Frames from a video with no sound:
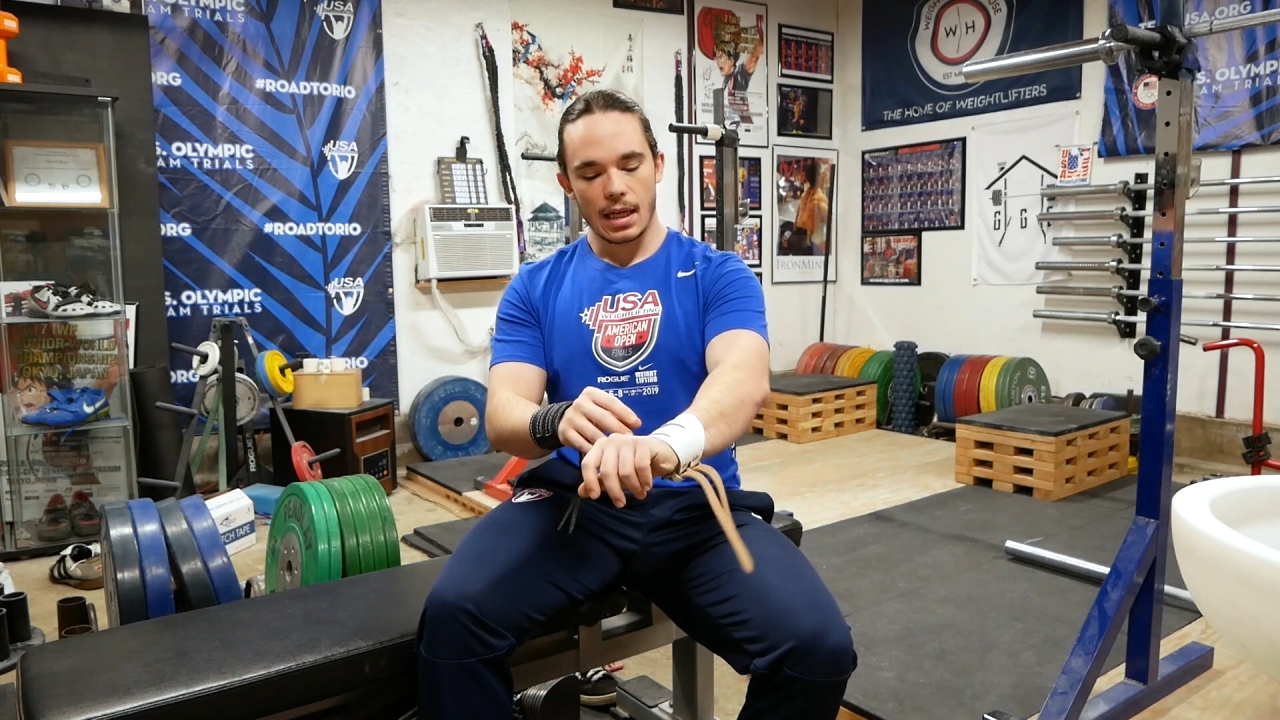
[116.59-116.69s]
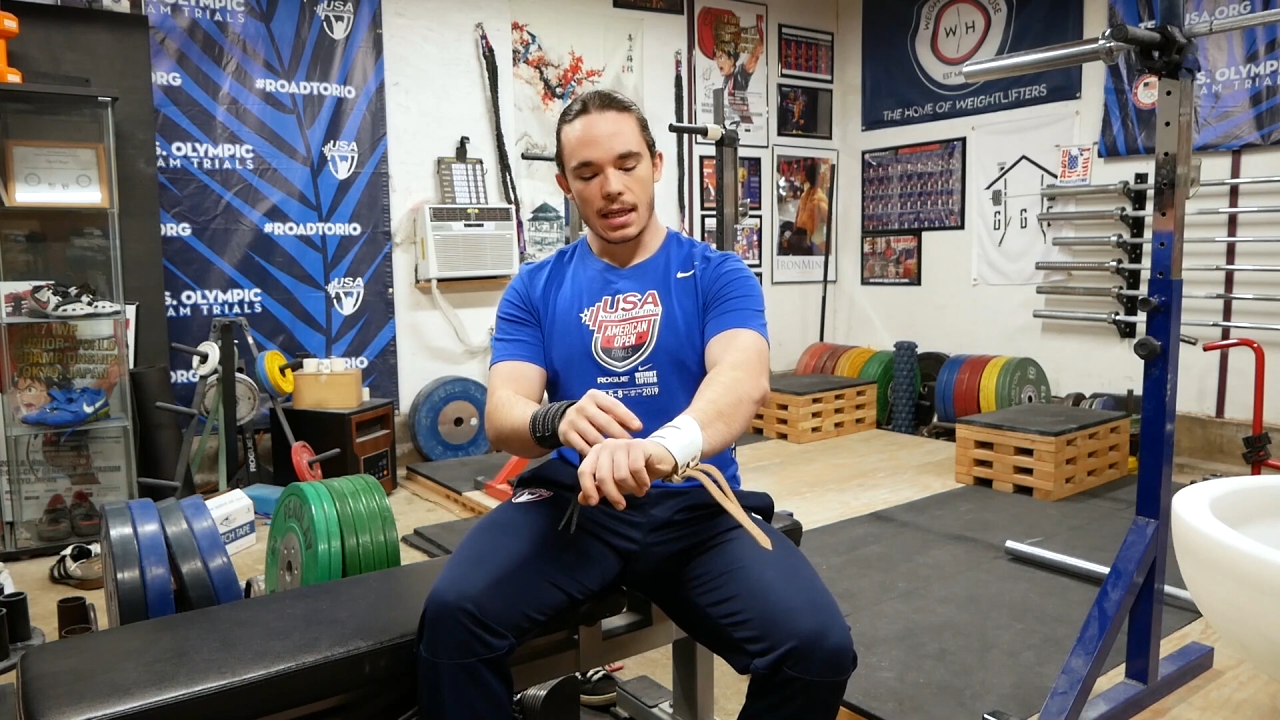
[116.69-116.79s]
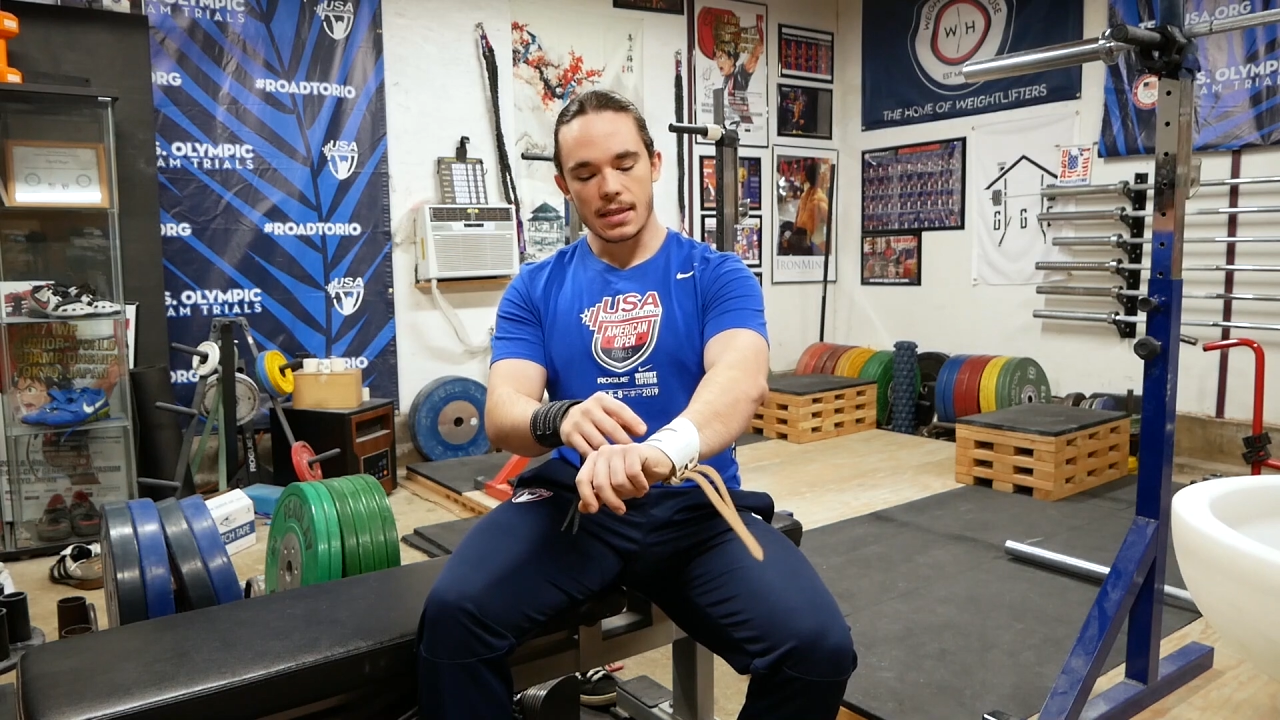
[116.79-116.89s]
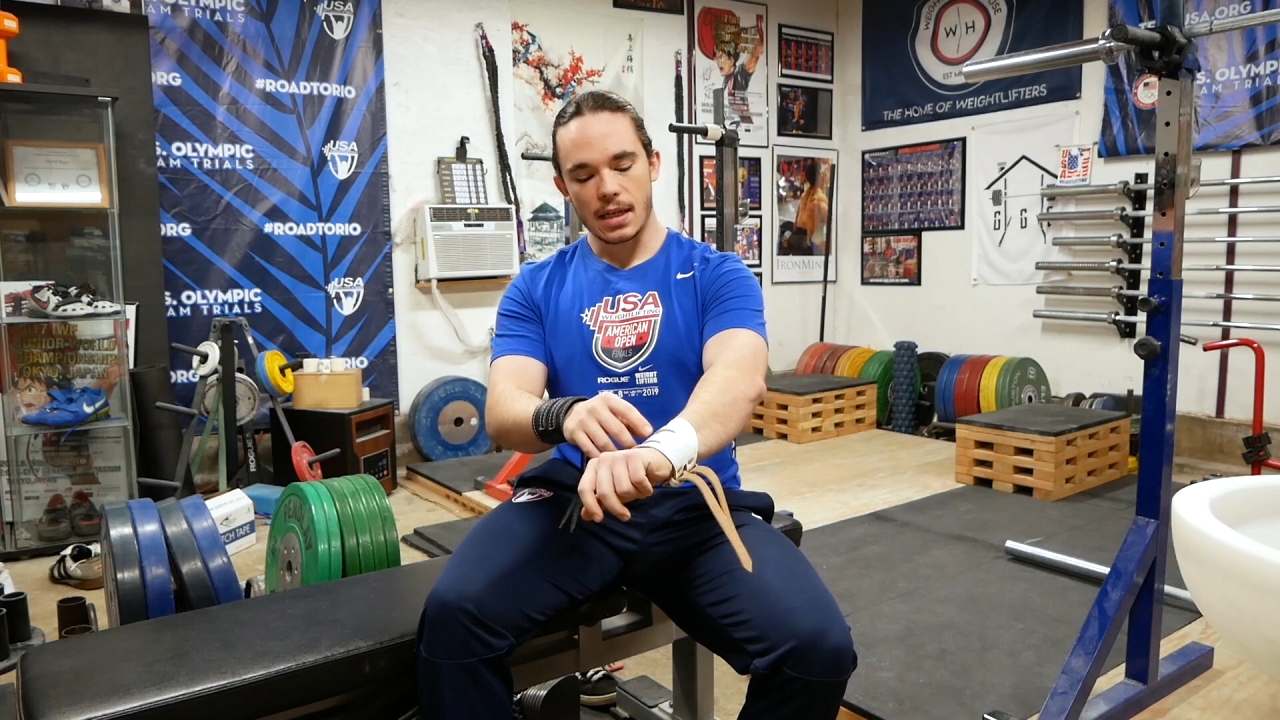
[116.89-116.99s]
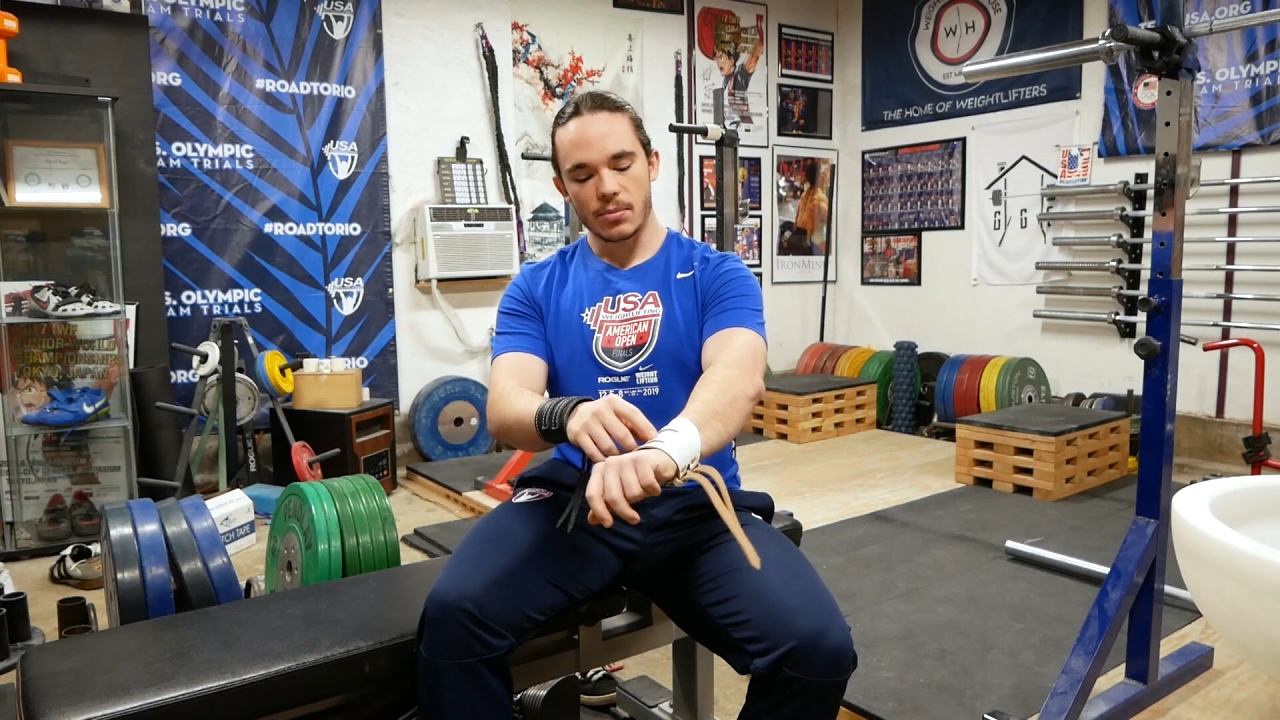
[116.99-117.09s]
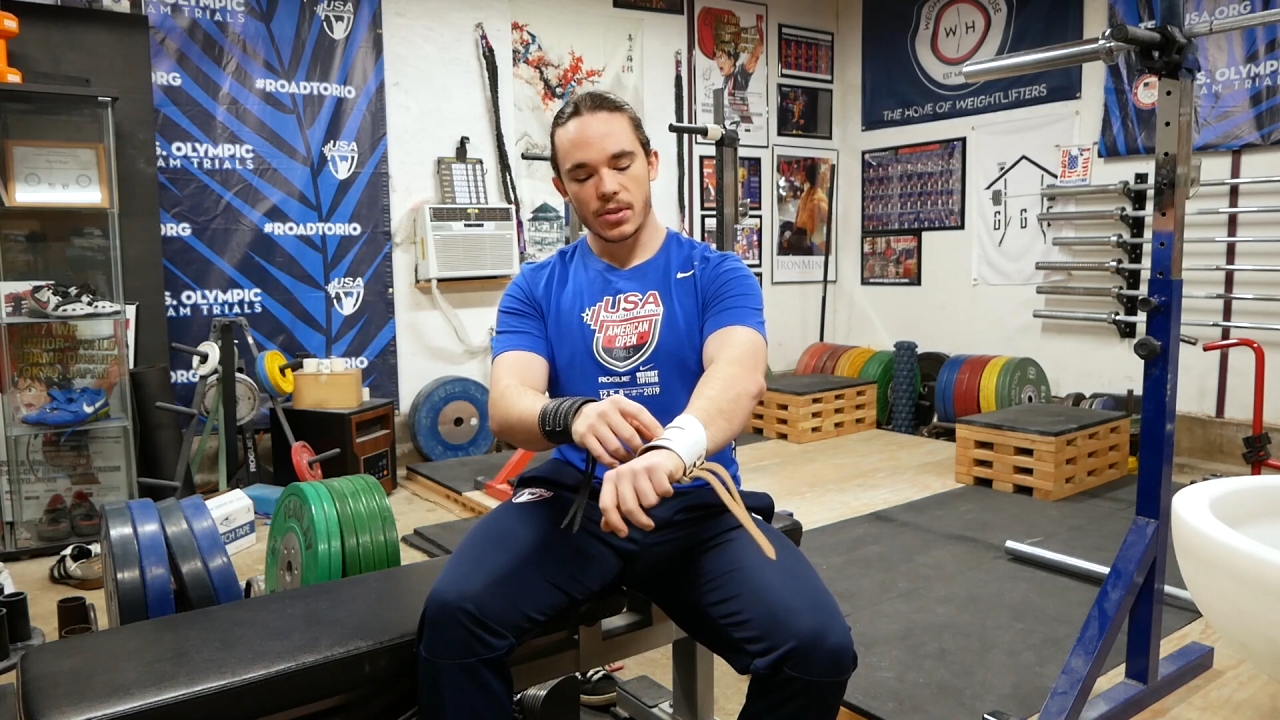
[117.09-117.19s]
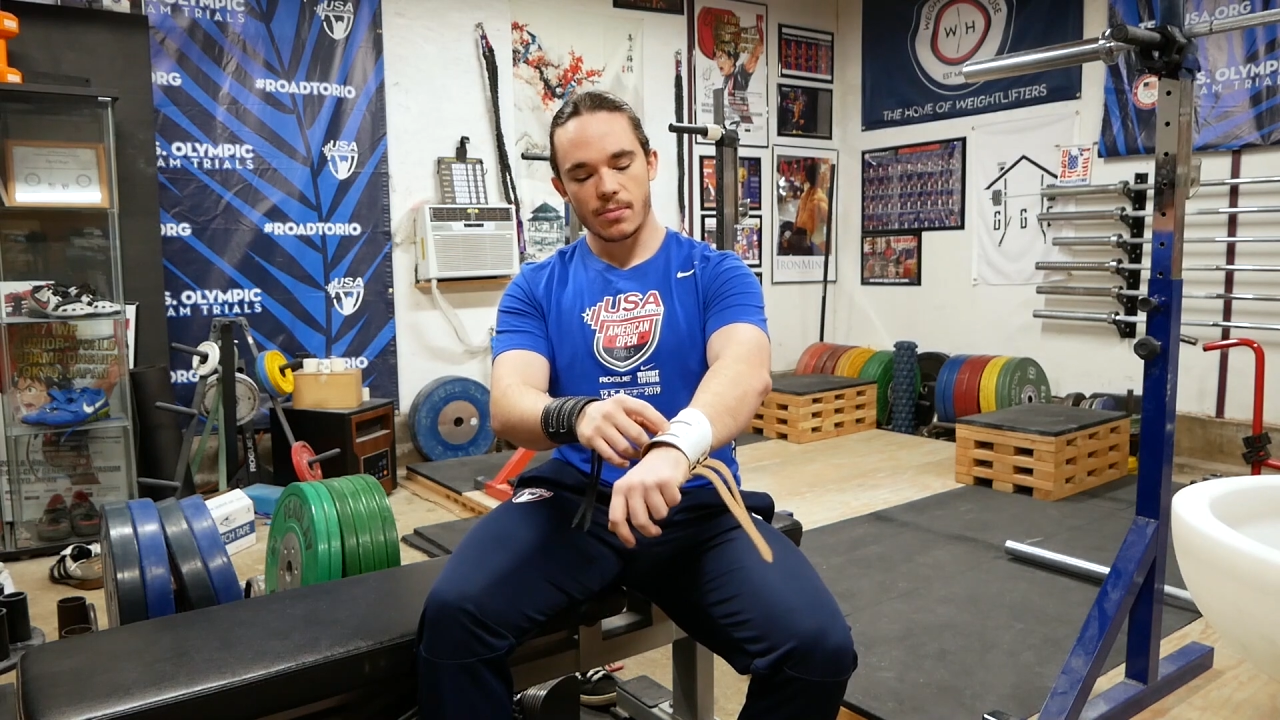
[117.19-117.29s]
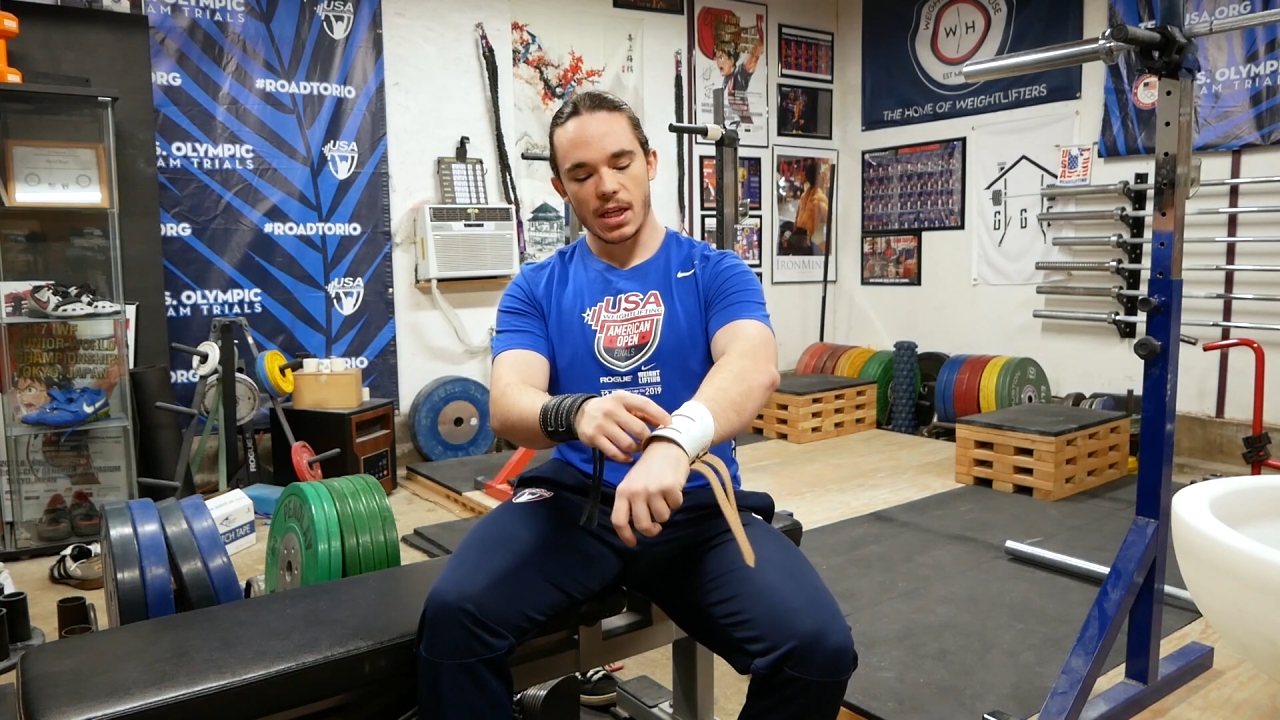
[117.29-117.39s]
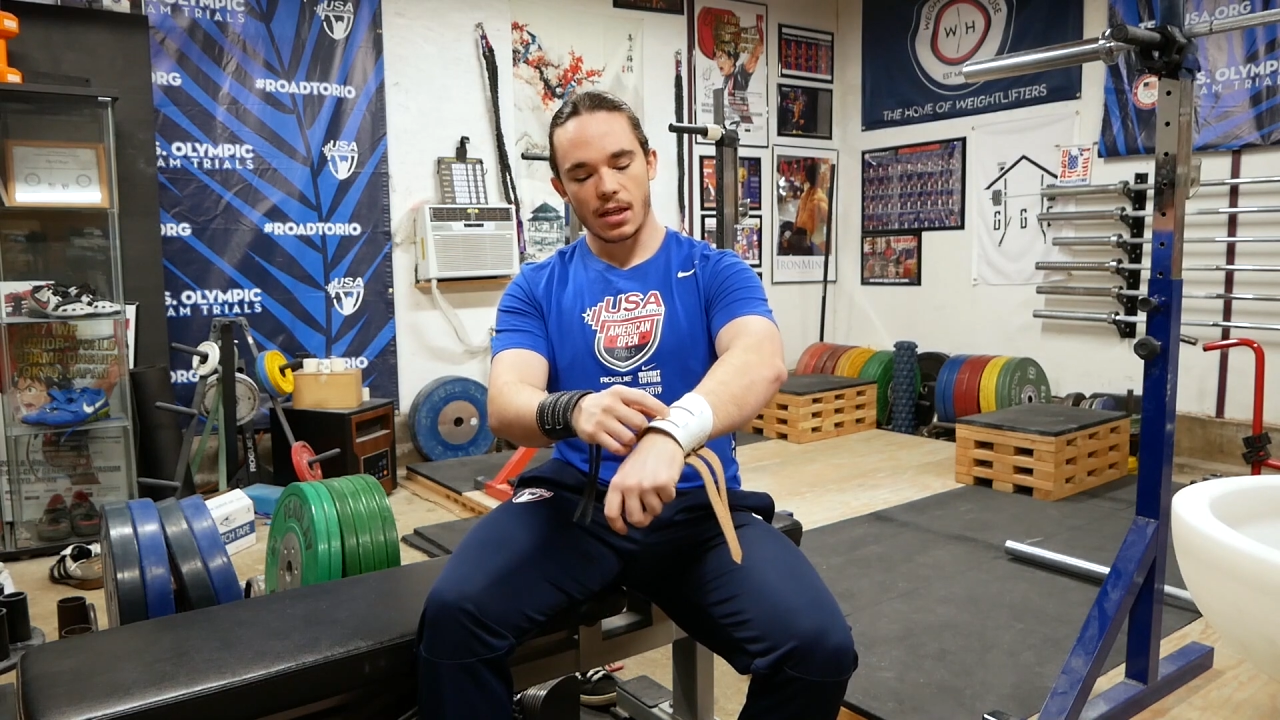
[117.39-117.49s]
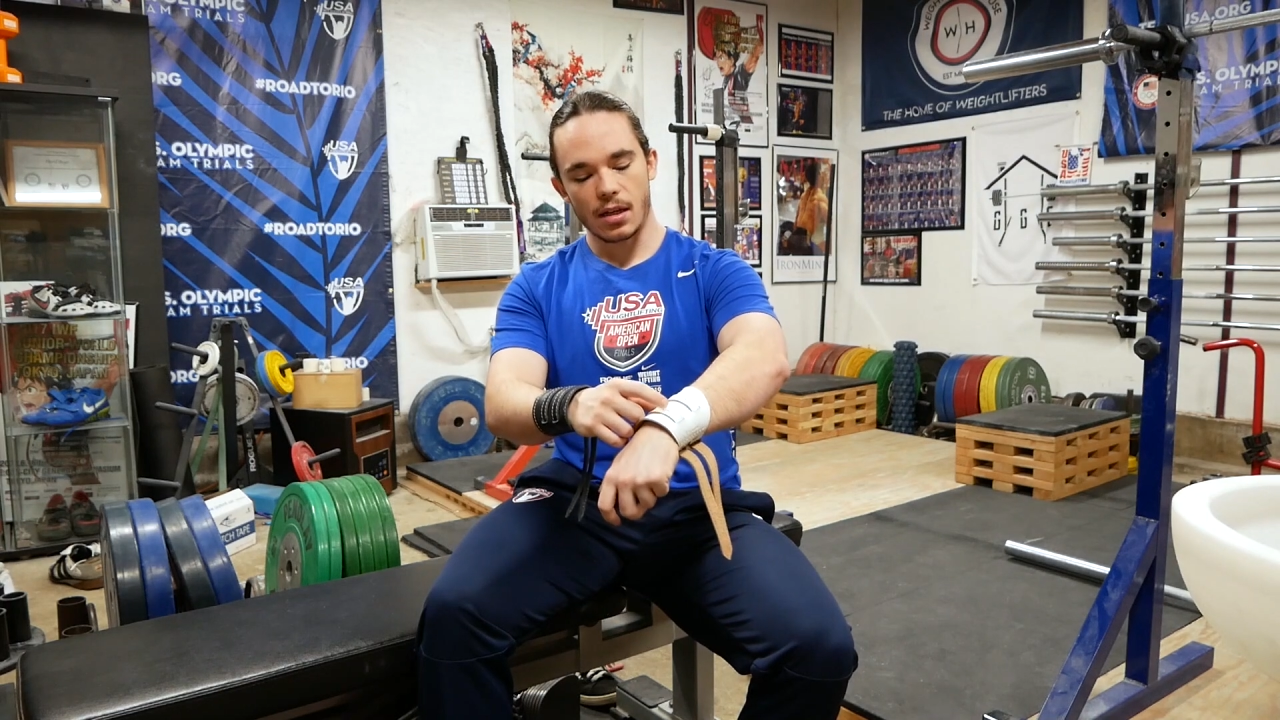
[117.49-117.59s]
he's able
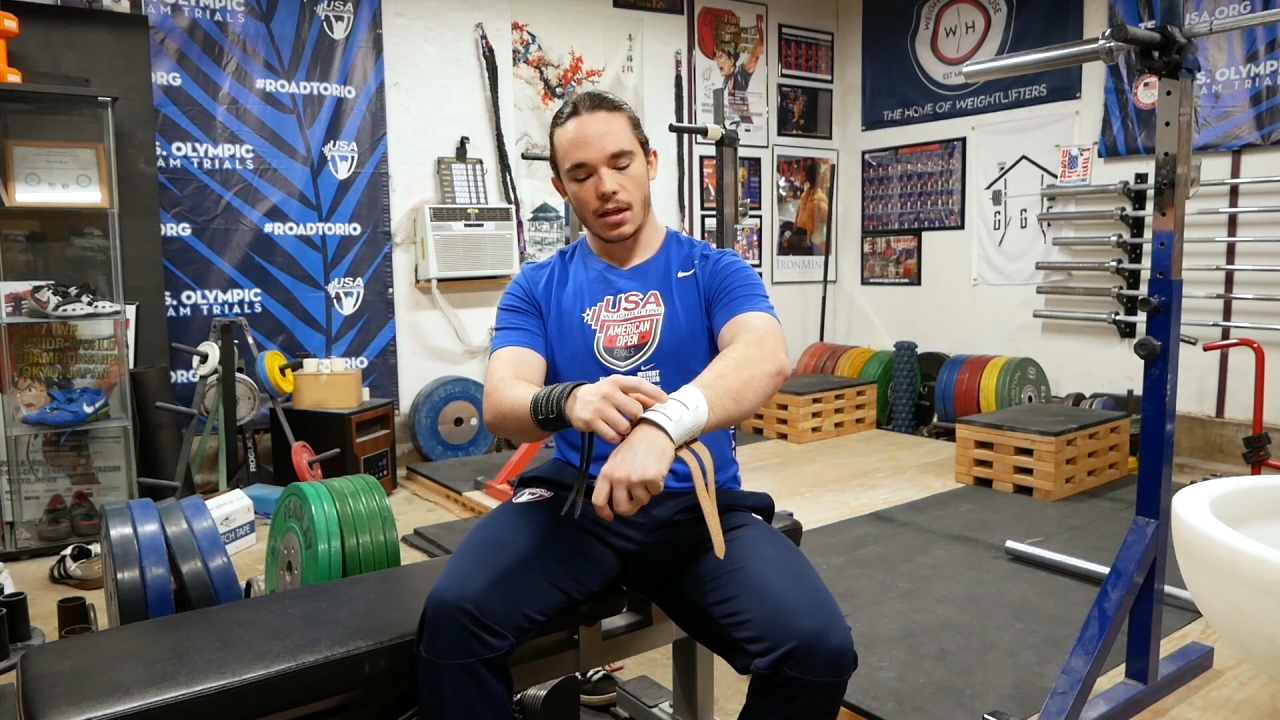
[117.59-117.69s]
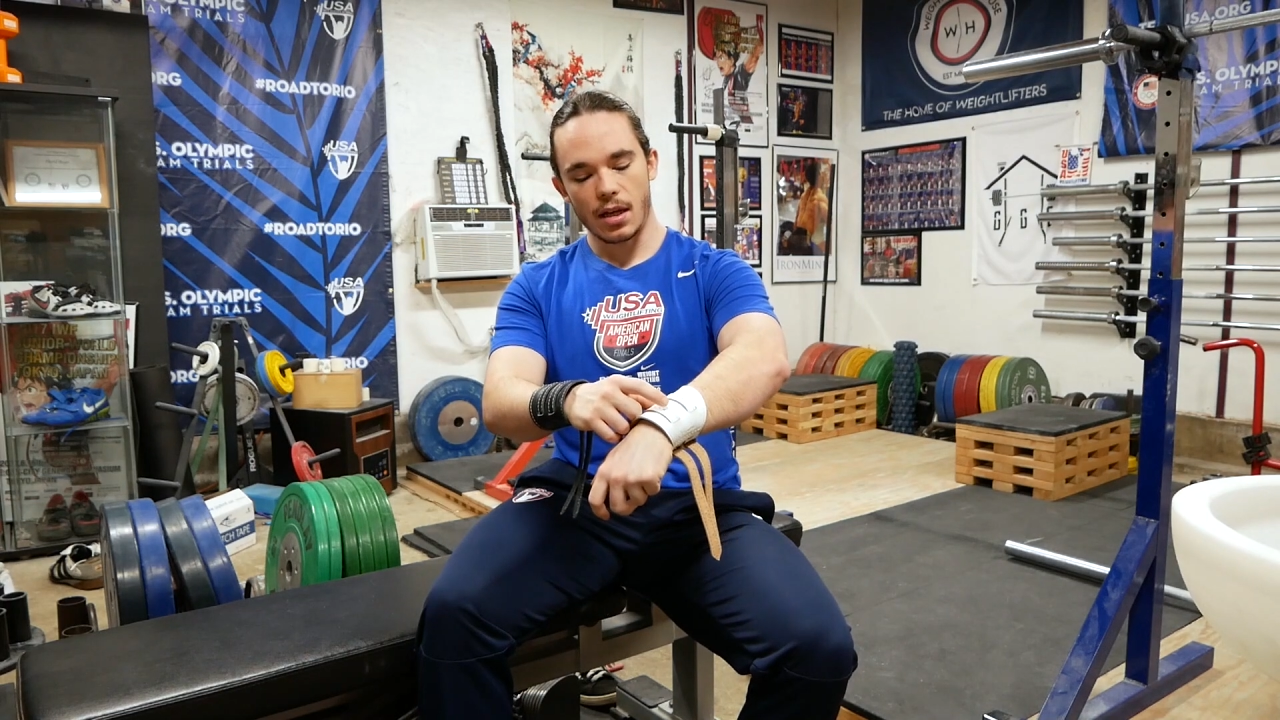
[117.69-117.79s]
to make